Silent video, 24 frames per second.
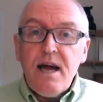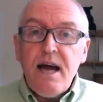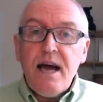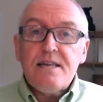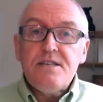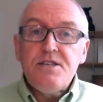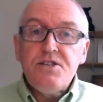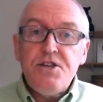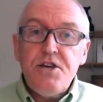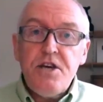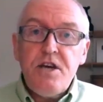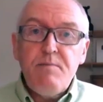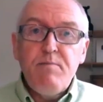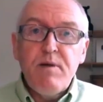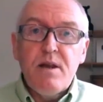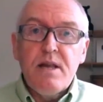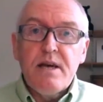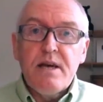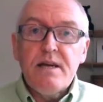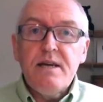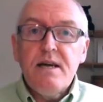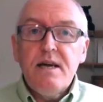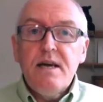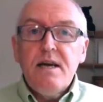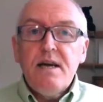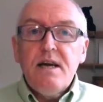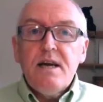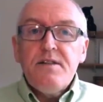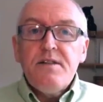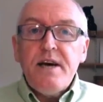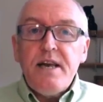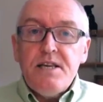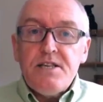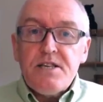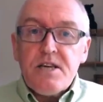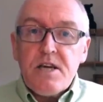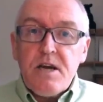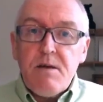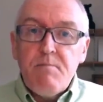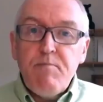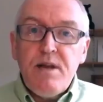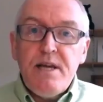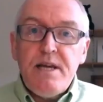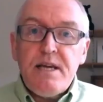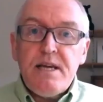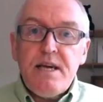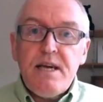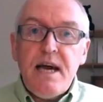and cheaply, then it's a
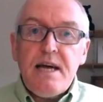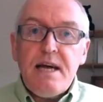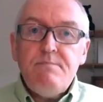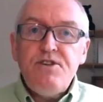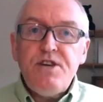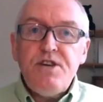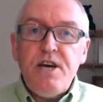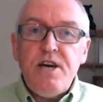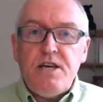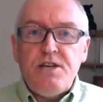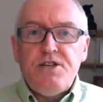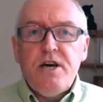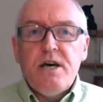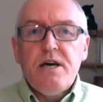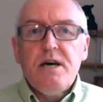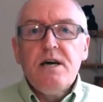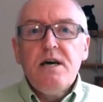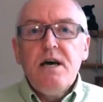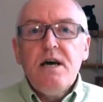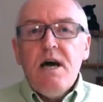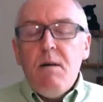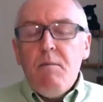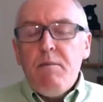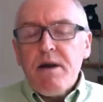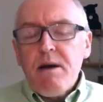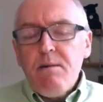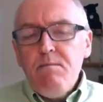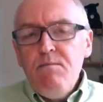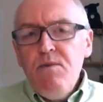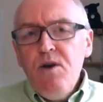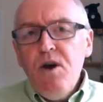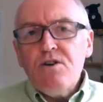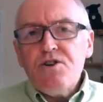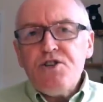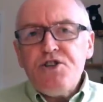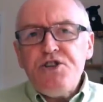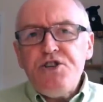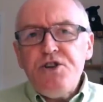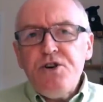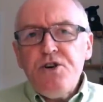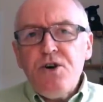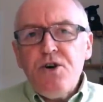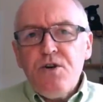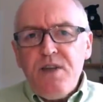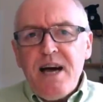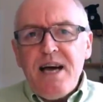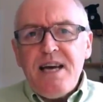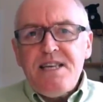complete game changer. Yeah. But I'm not
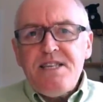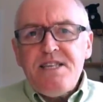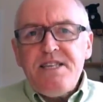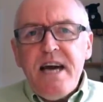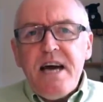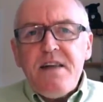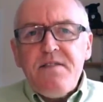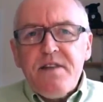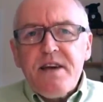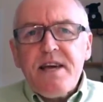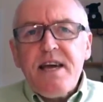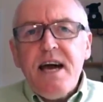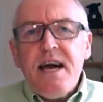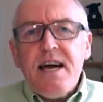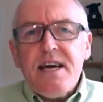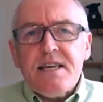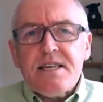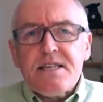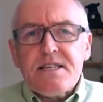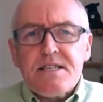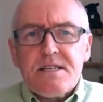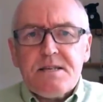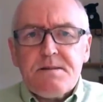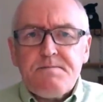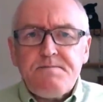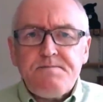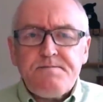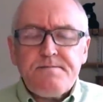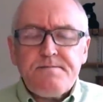sure that is yet the case.